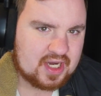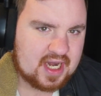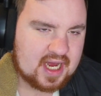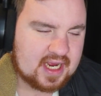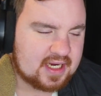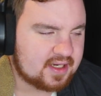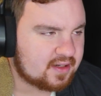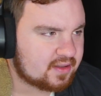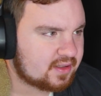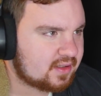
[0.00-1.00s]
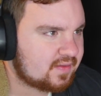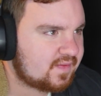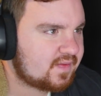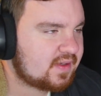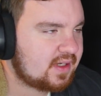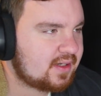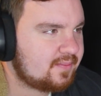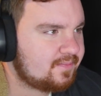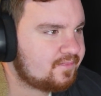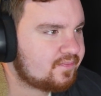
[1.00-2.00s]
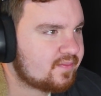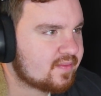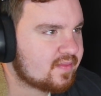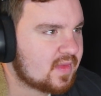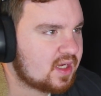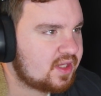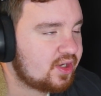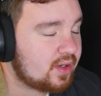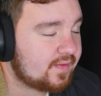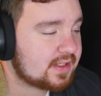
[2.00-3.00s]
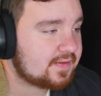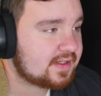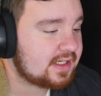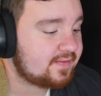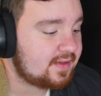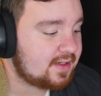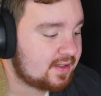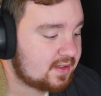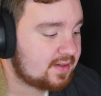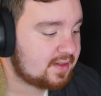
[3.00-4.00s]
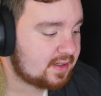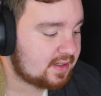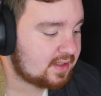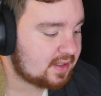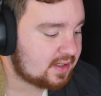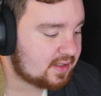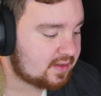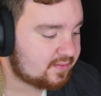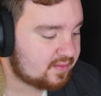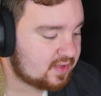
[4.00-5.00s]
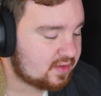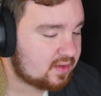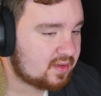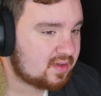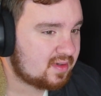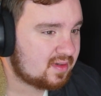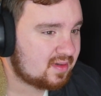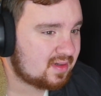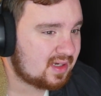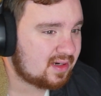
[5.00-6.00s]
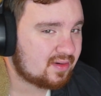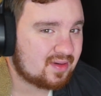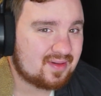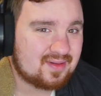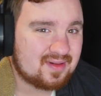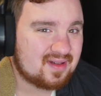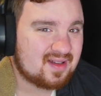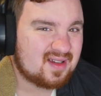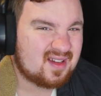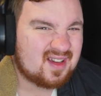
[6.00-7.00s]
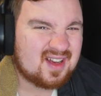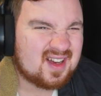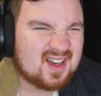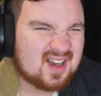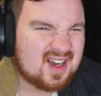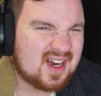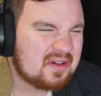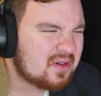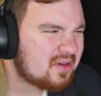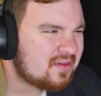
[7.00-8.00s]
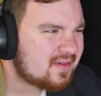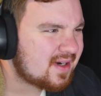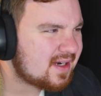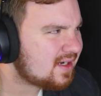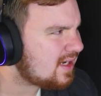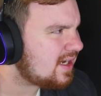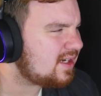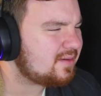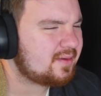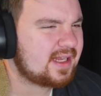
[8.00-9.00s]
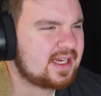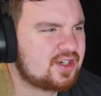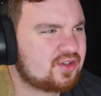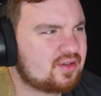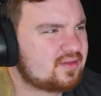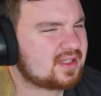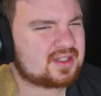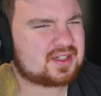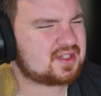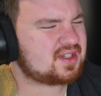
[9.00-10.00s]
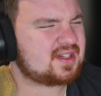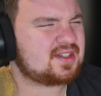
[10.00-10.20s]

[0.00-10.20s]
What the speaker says: 9 of The Universe of Steven. I don't know. I can't go with an intro. Let's just...